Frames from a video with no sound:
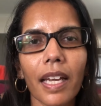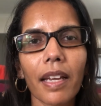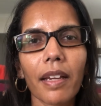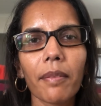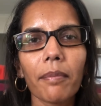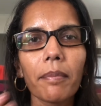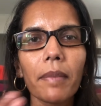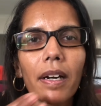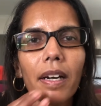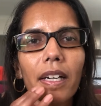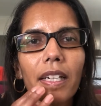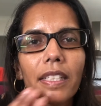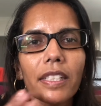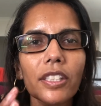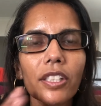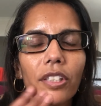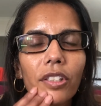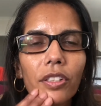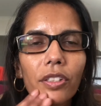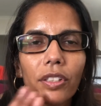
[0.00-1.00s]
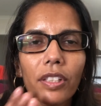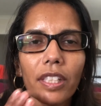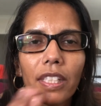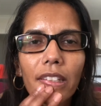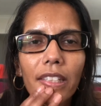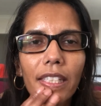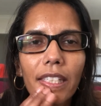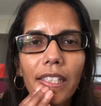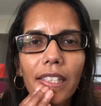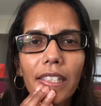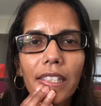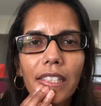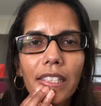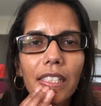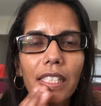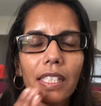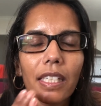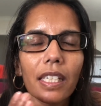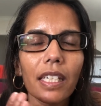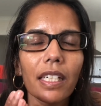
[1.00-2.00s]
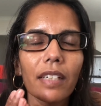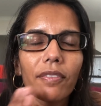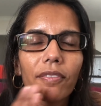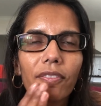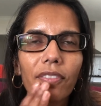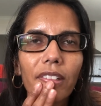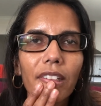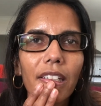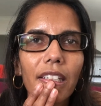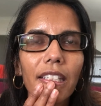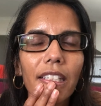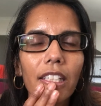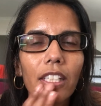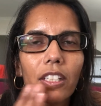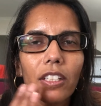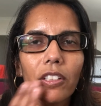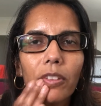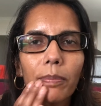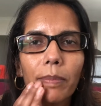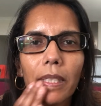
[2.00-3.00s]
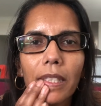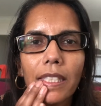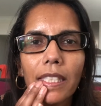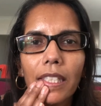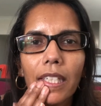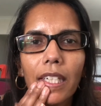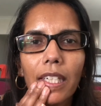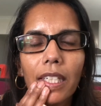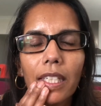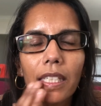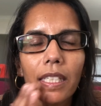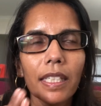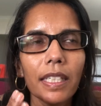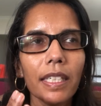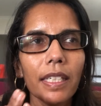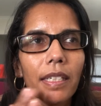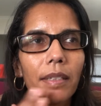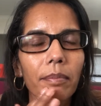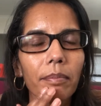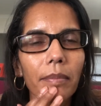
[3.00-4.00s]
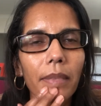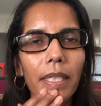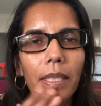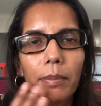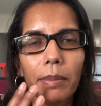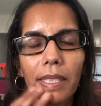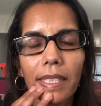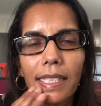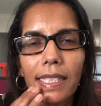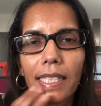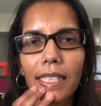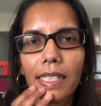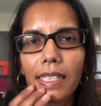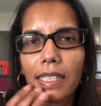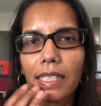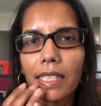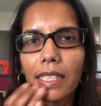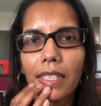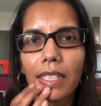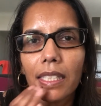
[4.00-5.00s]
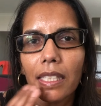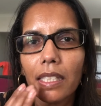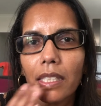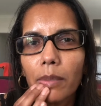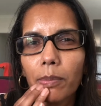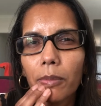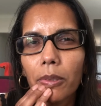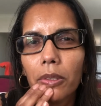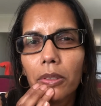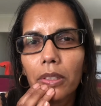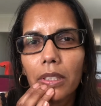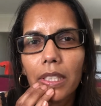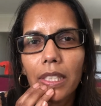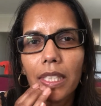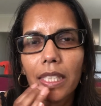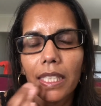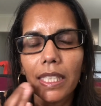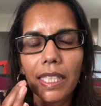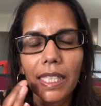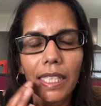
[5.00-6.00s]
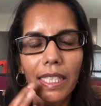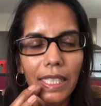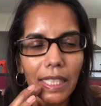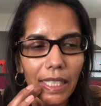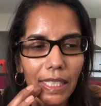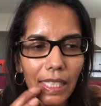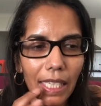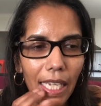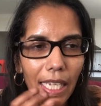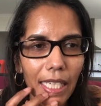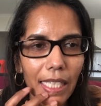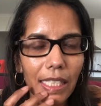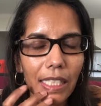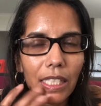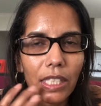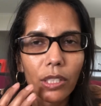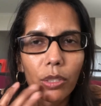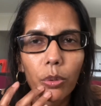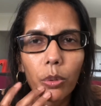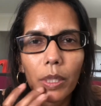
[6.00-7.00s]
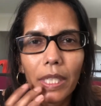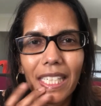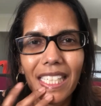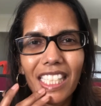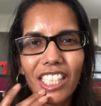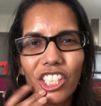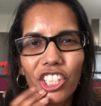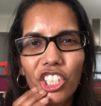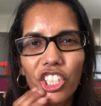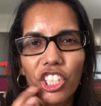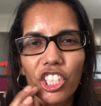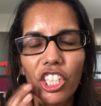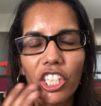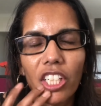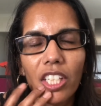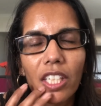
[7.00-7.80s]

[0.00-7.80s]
my tooth is feeling a lot better. Maybe since this morning it has twinged